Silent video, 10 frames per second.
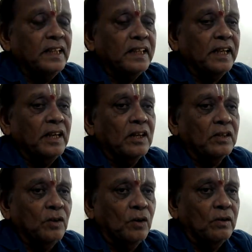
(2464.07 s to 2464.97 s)
cannot
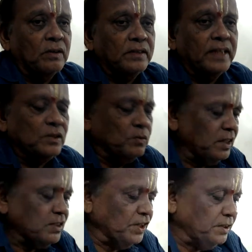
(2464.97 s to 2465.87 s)
go. That is what
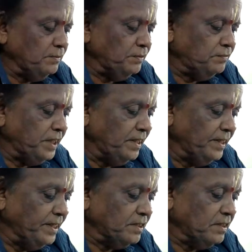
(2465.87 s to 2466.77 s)
section 15
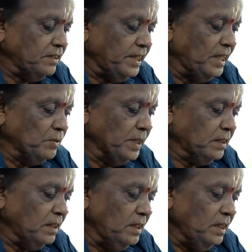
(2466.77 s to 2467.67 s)
deals with.
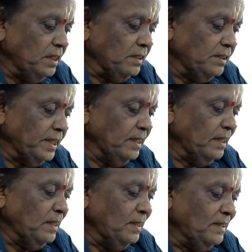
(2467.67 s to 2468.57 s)
Then
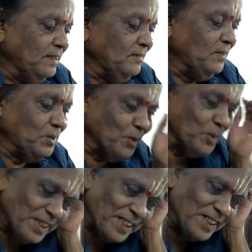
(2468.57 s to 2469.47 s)
we go to
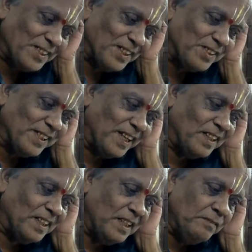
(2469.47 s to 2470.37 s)
section 16.
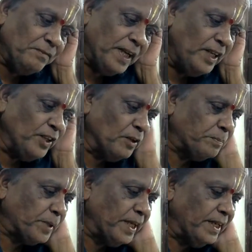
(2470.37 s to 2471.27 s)
Failure of
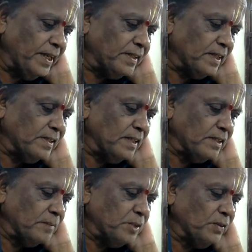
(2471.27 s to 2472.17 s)
prior interest and
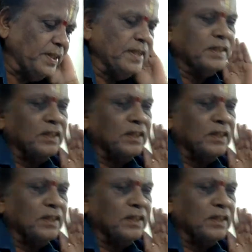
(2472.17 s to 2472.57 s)
subsequent interest